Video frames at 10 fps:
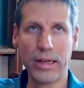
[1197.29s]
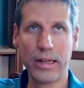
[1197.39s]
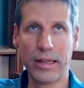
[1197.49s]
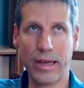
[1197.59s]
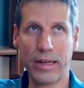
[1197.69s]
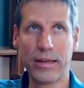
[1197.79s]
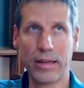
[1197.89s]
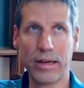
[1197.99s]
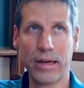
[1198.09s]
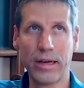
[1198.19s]

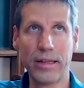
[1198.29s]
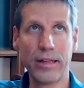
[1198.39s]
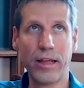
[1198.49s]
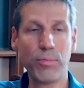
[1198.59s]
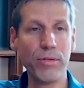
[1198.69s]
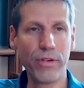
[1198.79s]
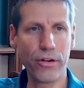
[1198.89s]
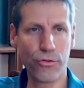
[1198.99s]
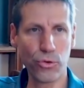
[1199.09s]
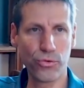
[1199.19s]
has been very
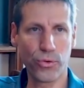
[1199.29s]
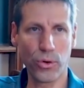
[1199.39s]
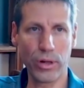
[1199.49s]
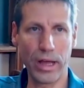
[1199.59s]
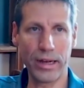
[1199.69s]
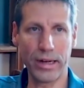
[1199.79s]
fruitful, and